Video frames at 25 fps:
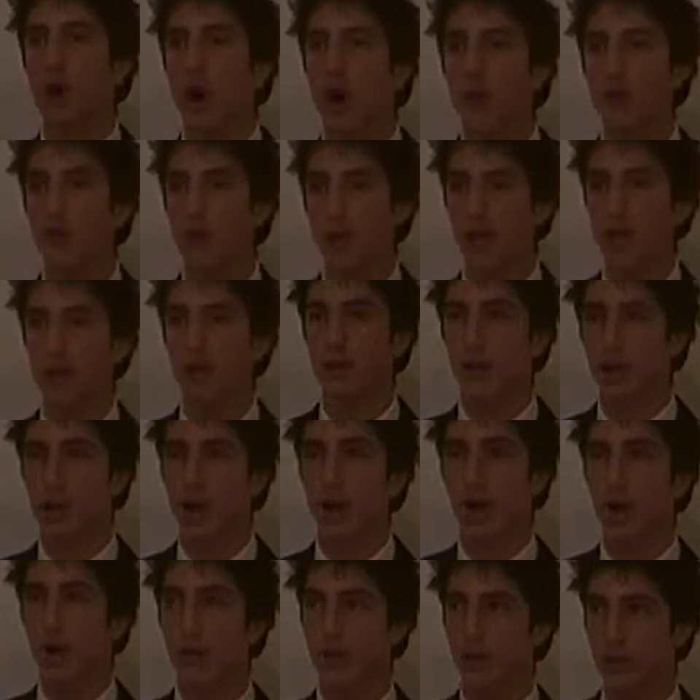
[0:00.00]
of
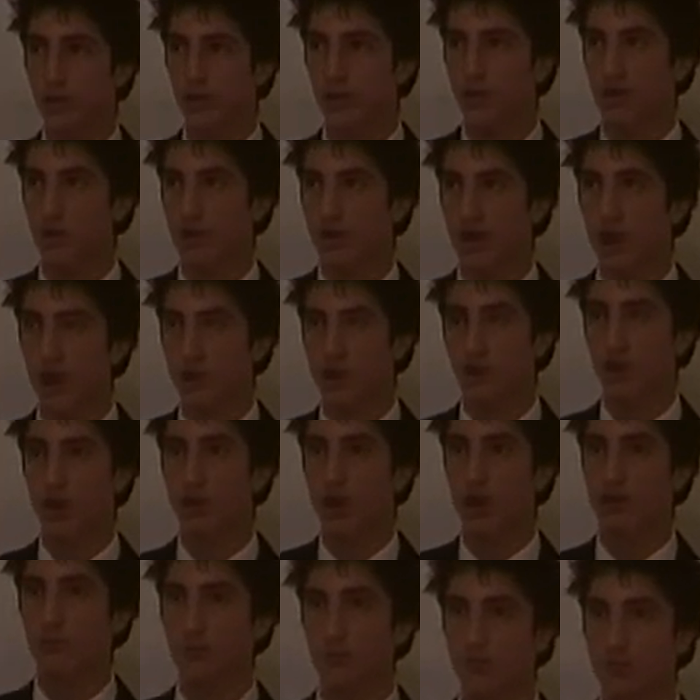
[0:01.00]
whatever
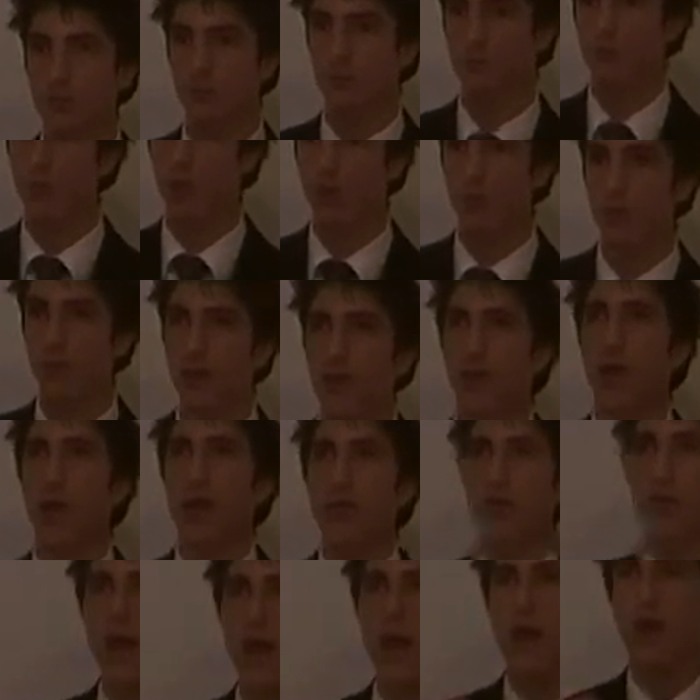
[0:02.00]
African government we're talking about
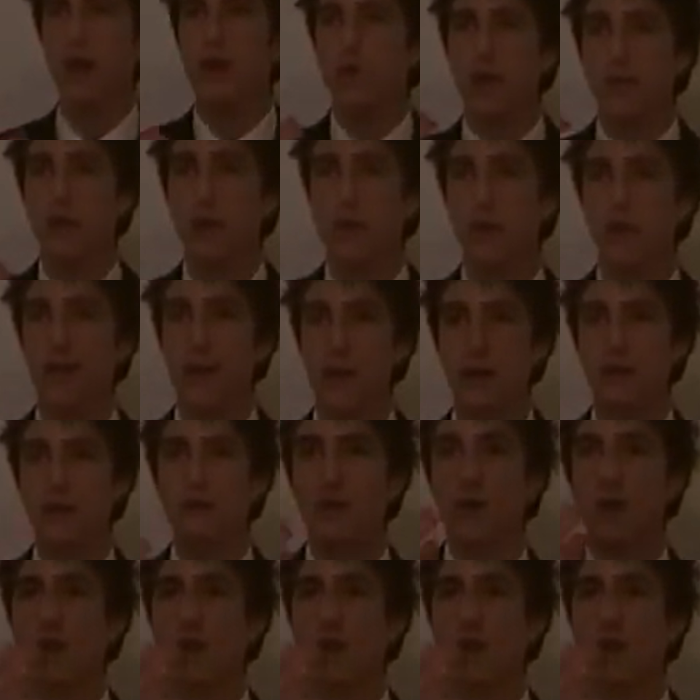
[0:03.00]
than we would have